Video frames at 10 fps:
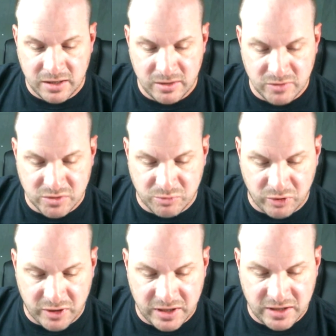It was
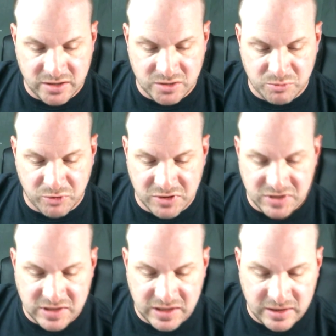deployed in it. It
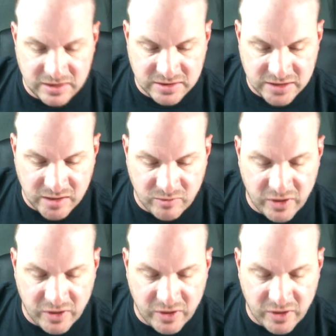disperses in the same